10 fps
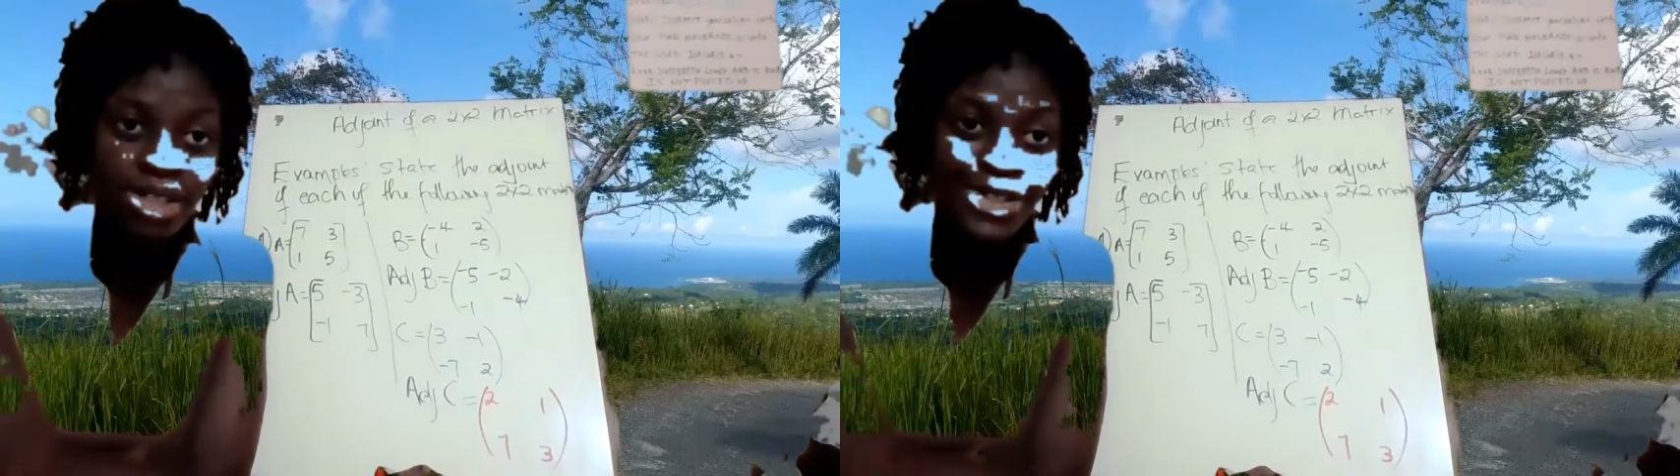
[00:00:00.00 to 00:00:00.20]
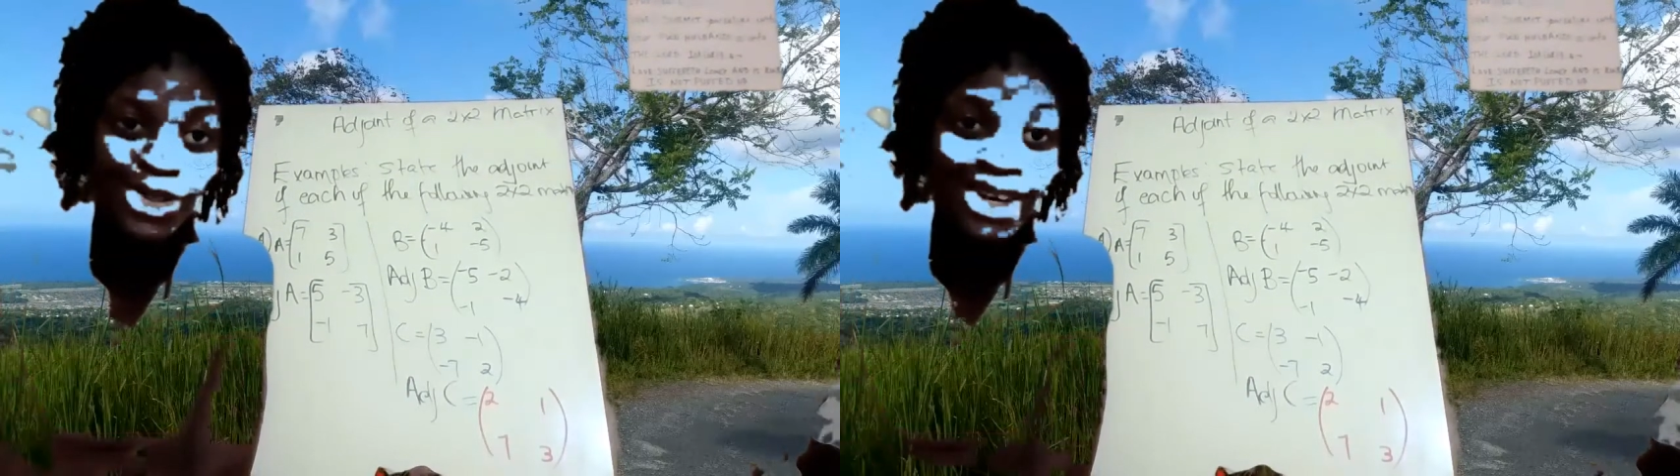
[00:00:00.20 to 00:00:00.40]

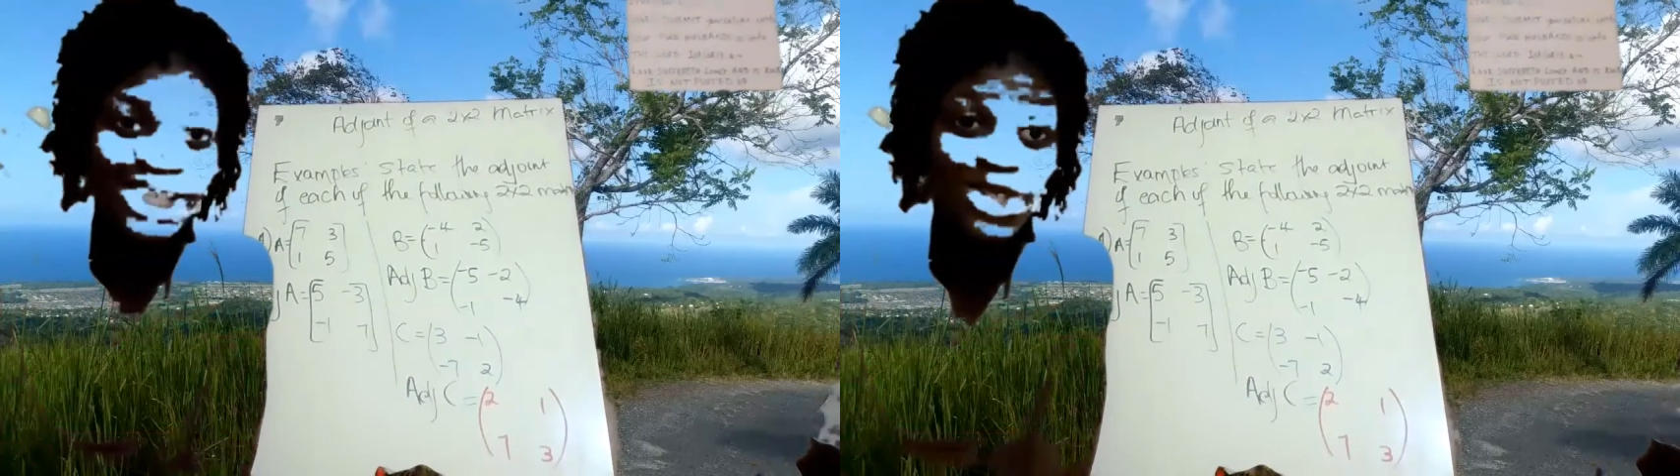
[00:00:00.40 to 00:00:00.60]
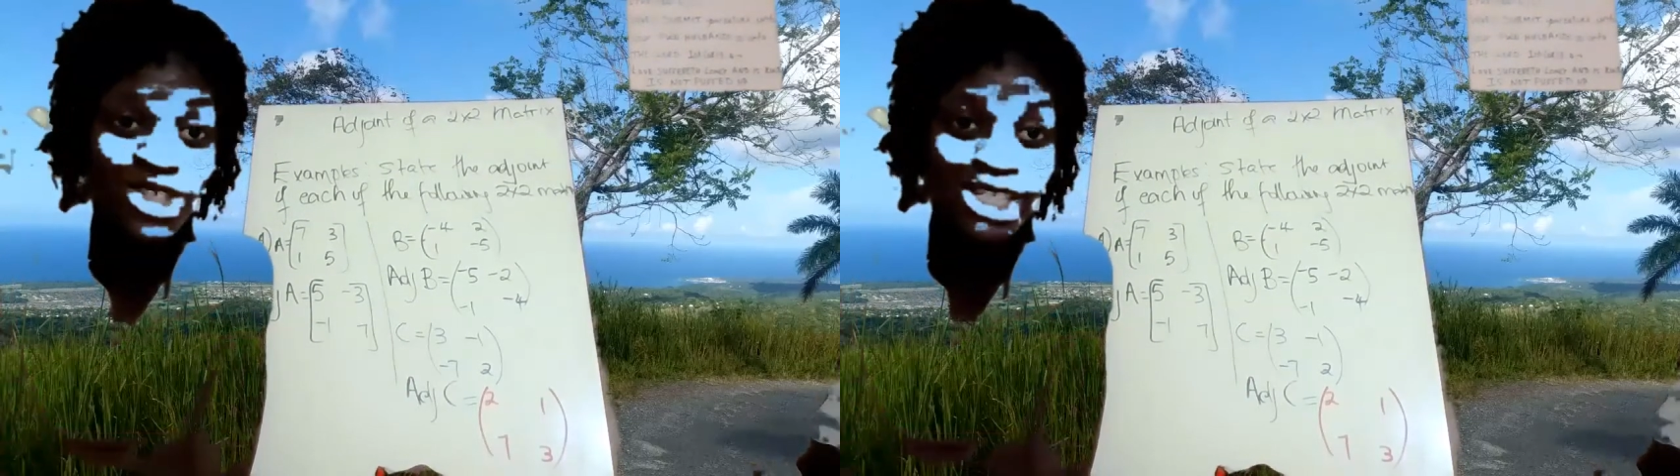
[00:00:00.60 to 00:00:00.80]
So I
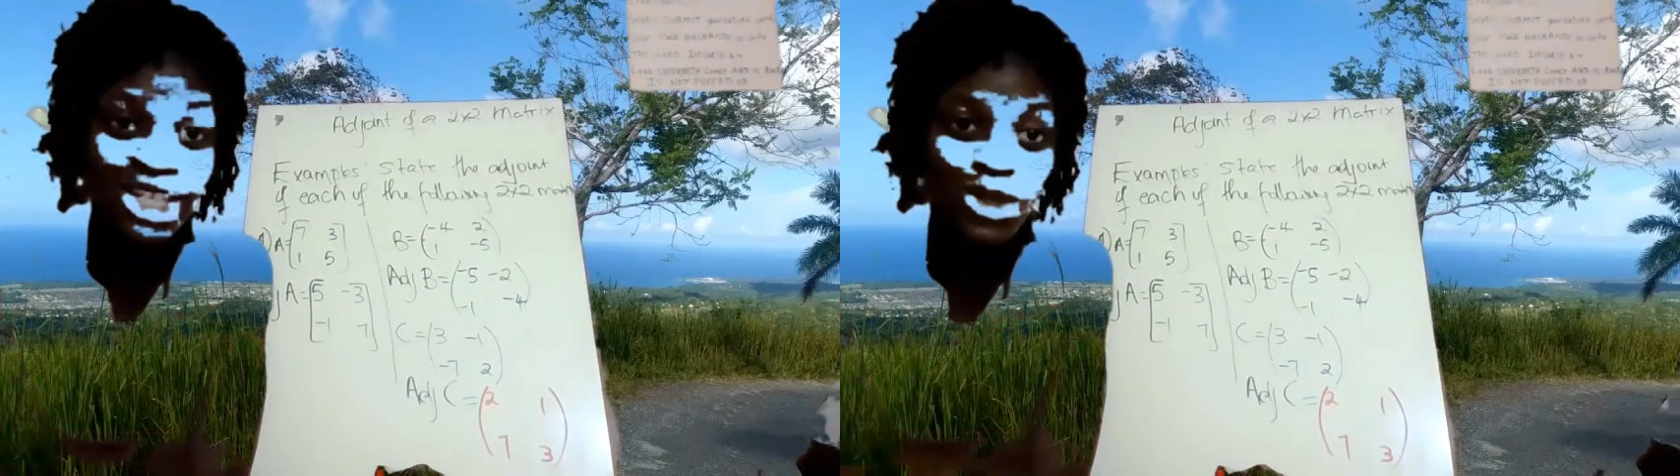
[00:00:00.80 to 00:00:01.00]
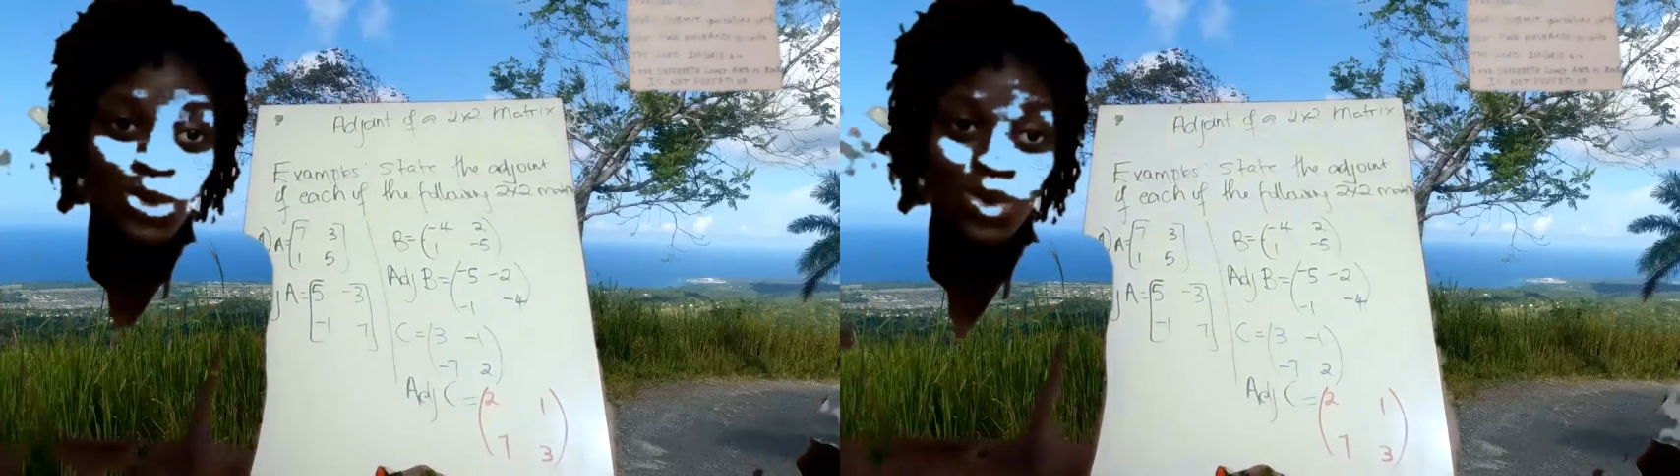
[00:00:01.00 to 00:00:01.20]
suggest
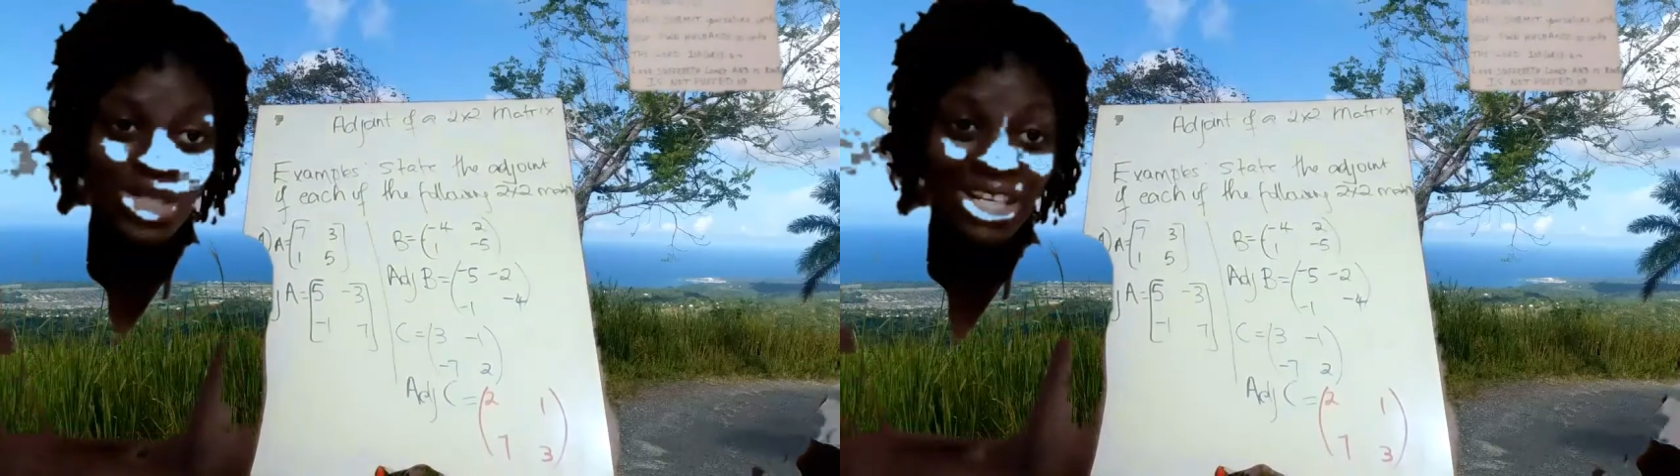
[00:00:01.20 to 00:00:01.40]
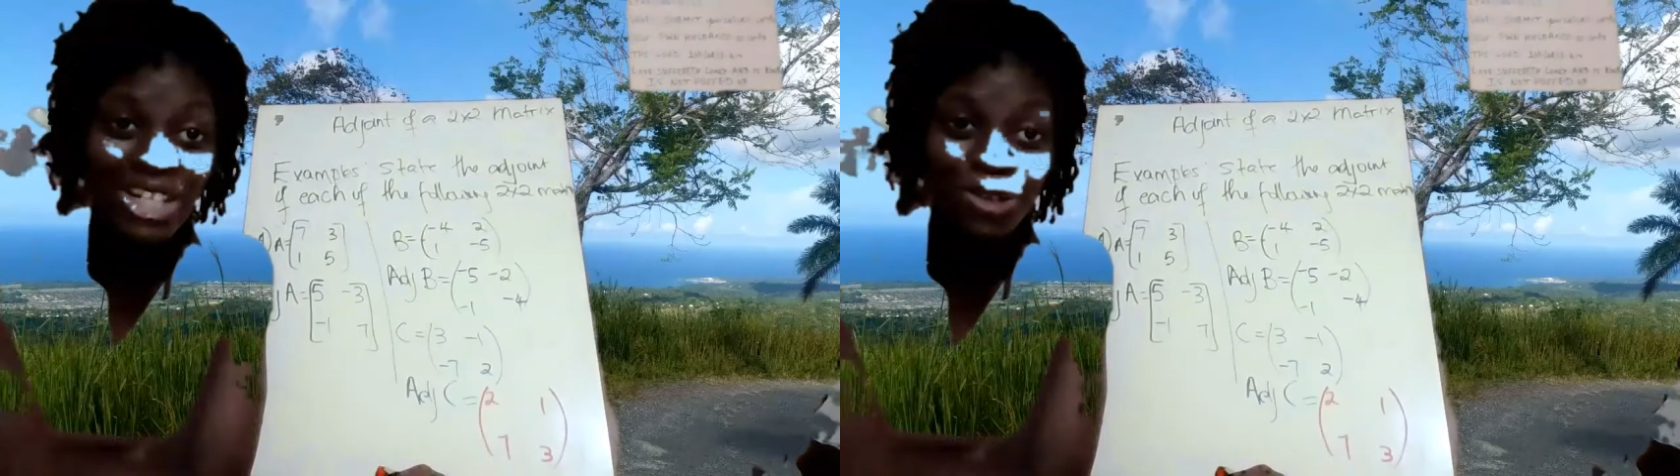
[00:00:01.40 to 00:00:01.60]
that you do
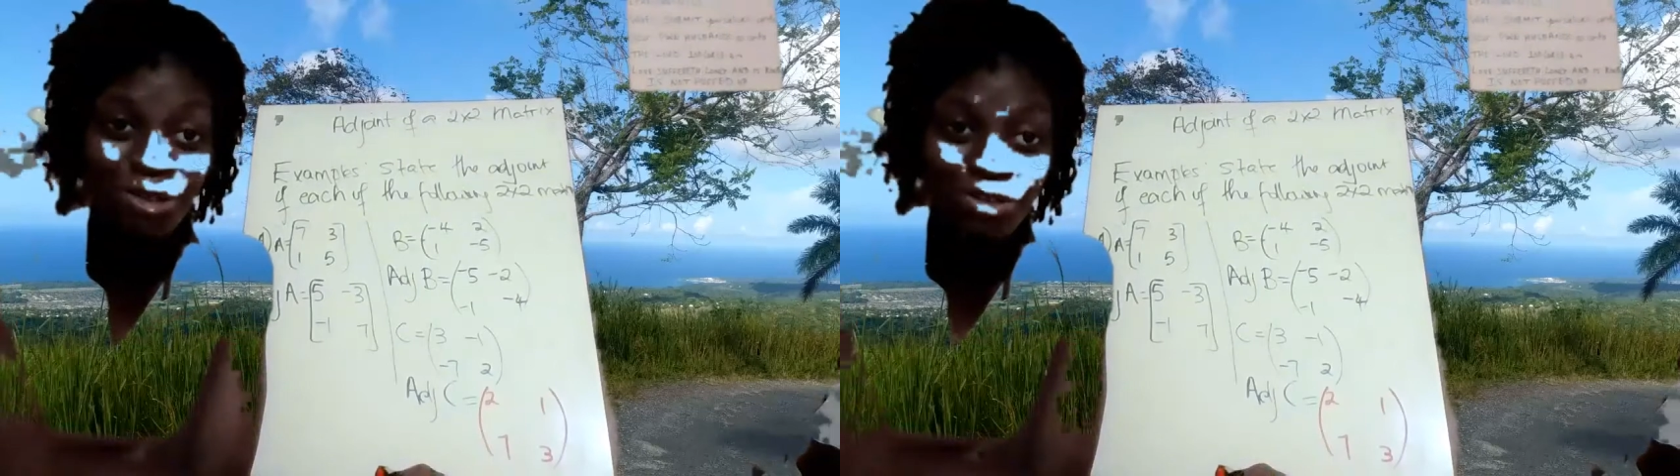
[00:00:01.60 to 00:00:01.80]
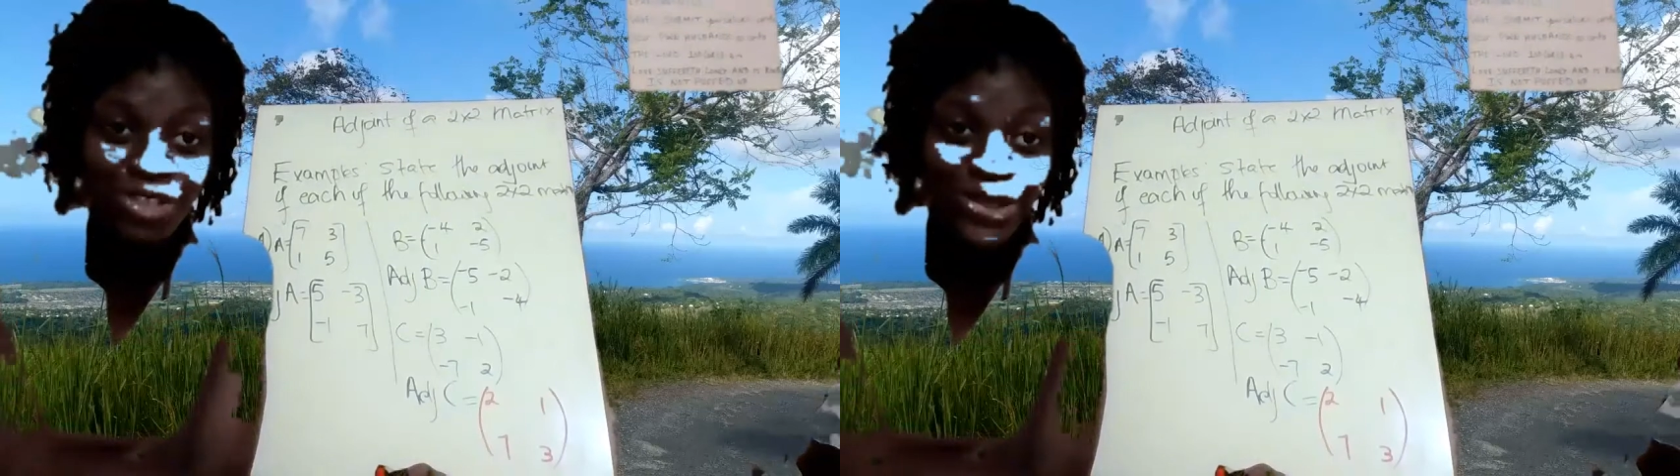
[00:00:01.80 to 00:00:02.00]
10 to
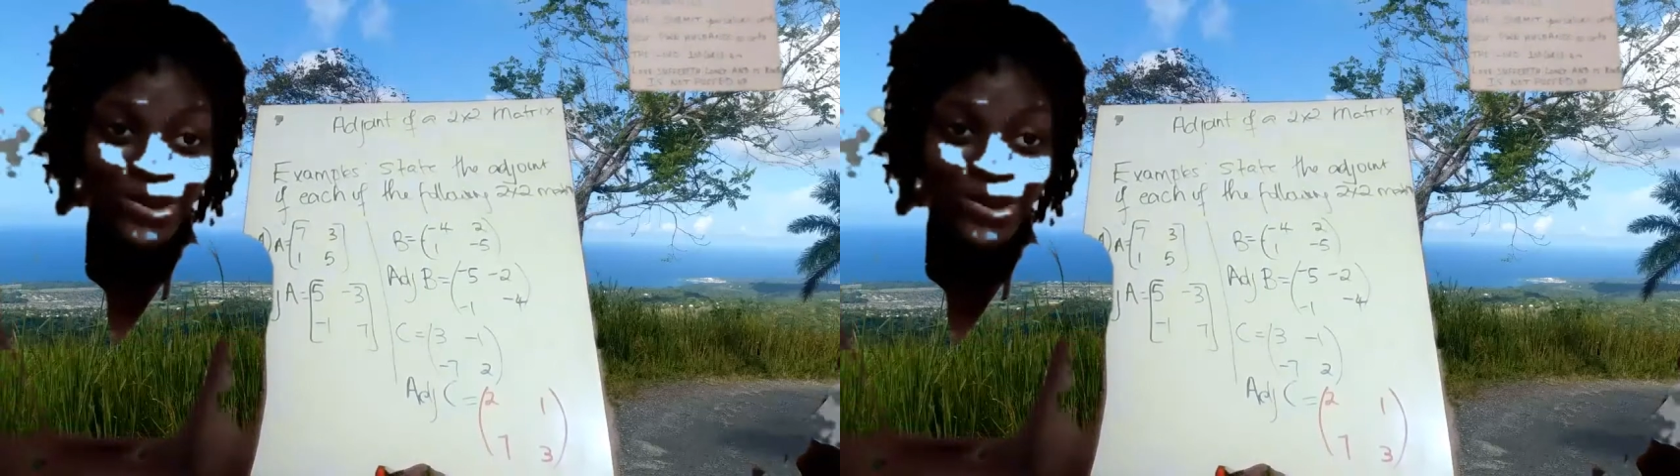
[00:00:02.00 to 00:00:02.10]
15